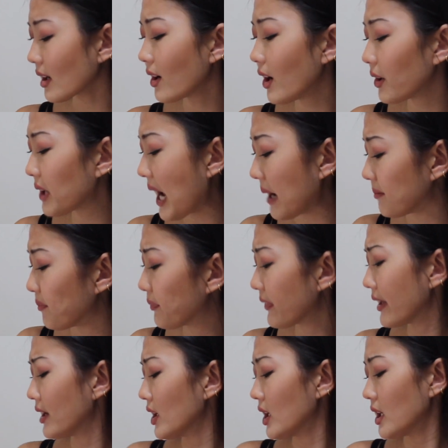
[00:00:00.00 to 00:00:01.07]
Okay,
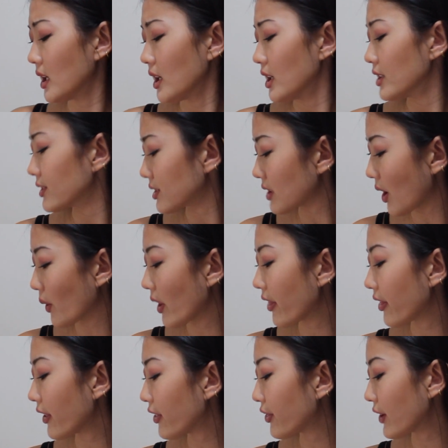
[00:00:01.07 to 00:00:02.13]
so
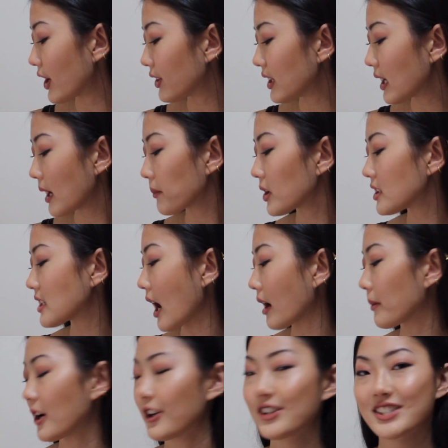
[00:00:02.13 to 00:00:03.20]
the third thing I'm going to talk
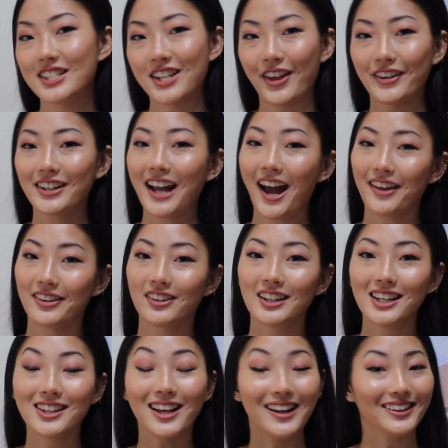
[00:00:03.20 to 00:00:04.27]
about is another
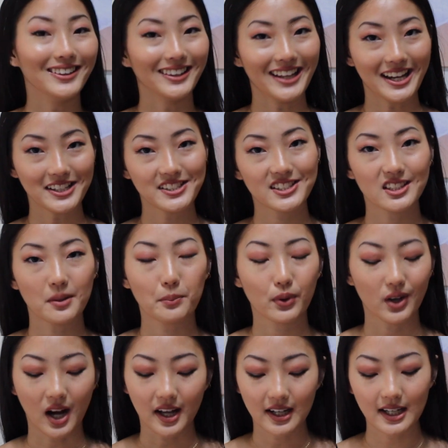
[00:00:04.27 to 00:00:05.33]
Kathleen Light's
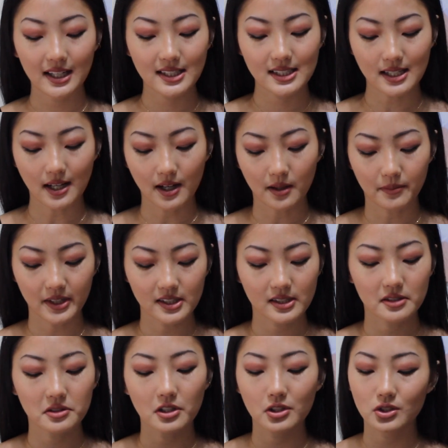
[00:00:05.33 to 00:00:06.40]
product. This
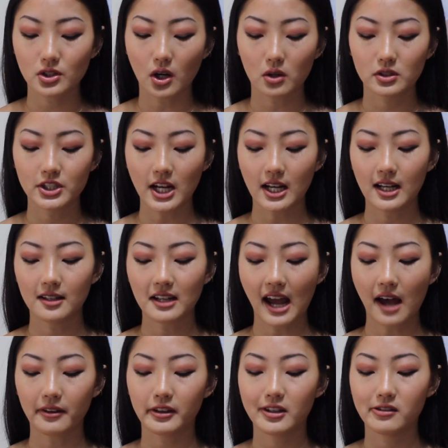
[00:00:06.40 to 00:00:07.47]
is the So Jaded
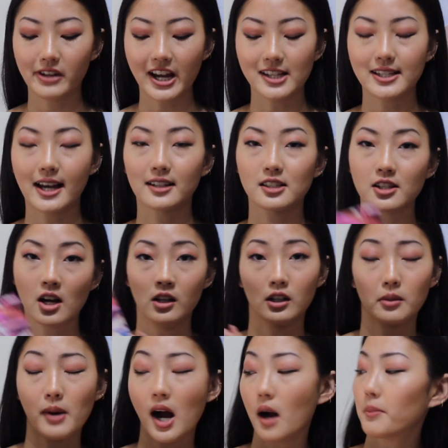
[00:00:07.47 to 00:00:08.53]
Kathleen Light's X
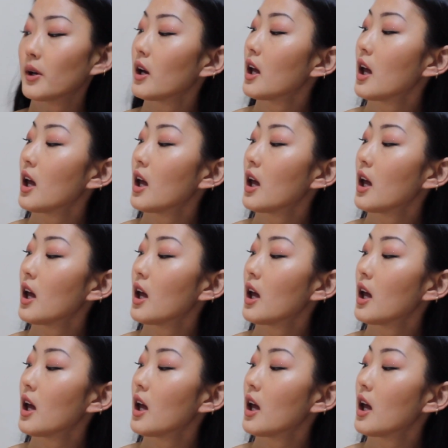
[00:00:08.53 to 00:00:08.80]
Colourpop.